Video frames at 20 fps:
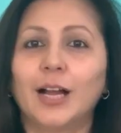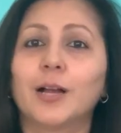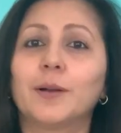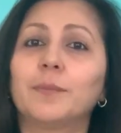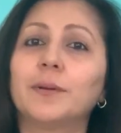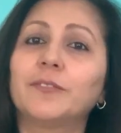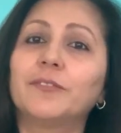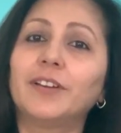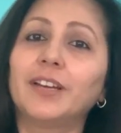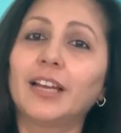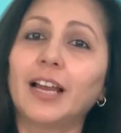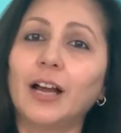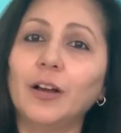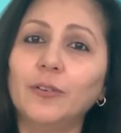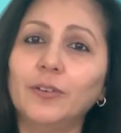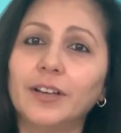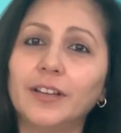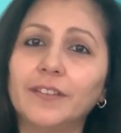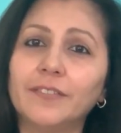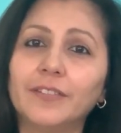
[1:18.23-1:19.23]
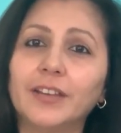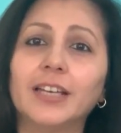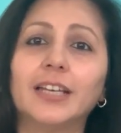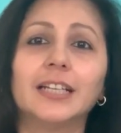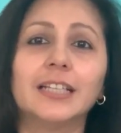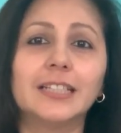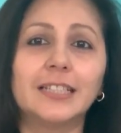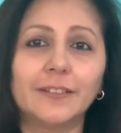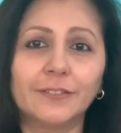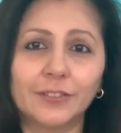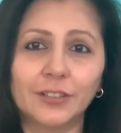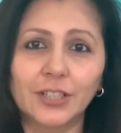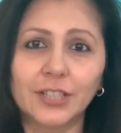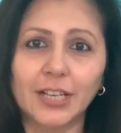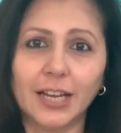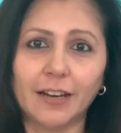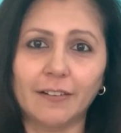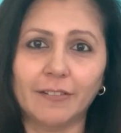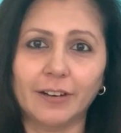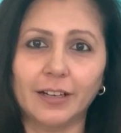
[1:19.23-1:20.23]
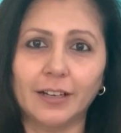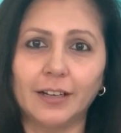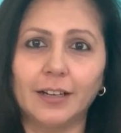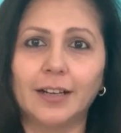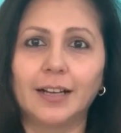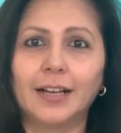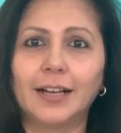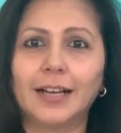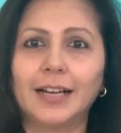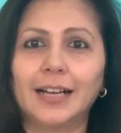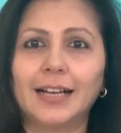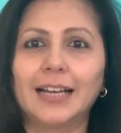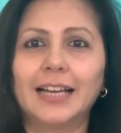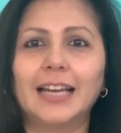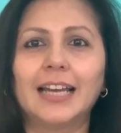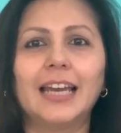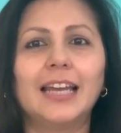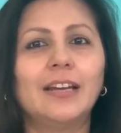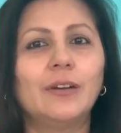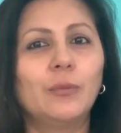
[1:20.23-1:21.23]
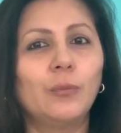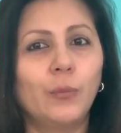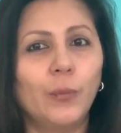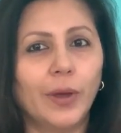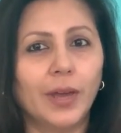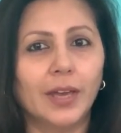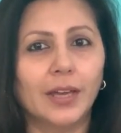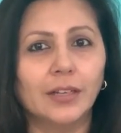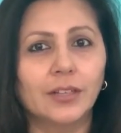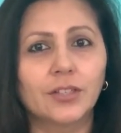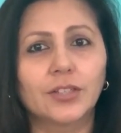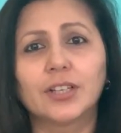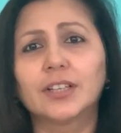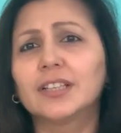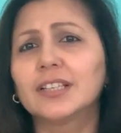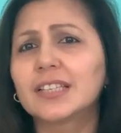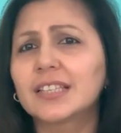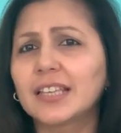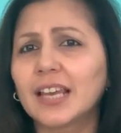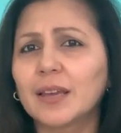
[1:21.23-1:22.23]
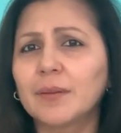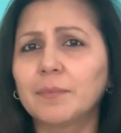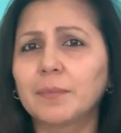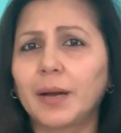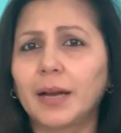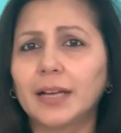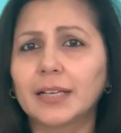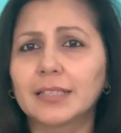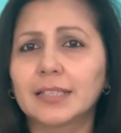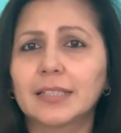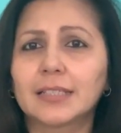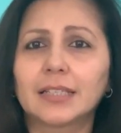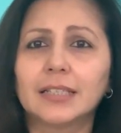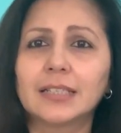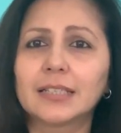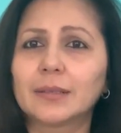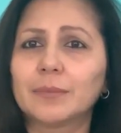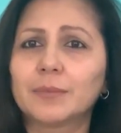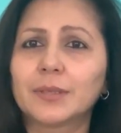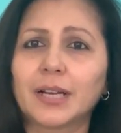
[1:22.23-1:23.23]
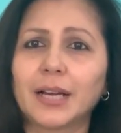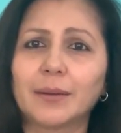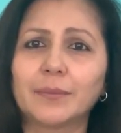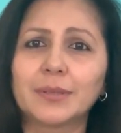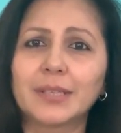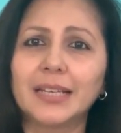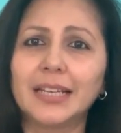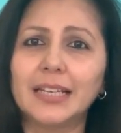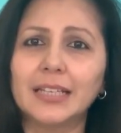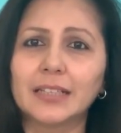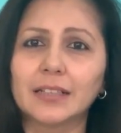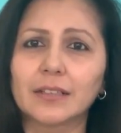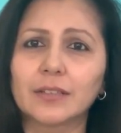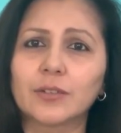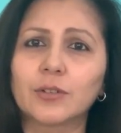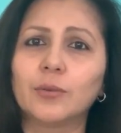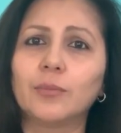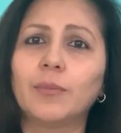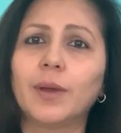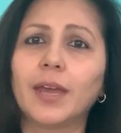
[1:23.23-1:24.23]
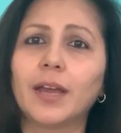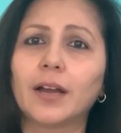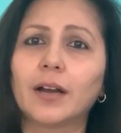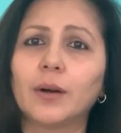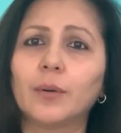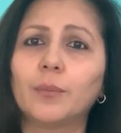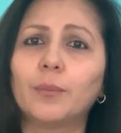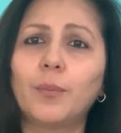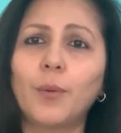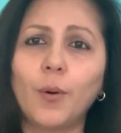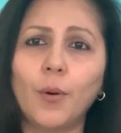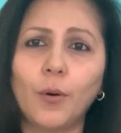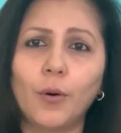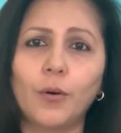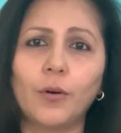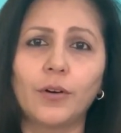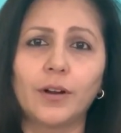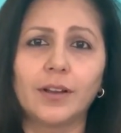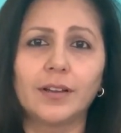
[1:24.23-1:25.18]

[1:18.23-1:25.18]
But we now live in a different era in which the same biases can sometimes lead us to make poor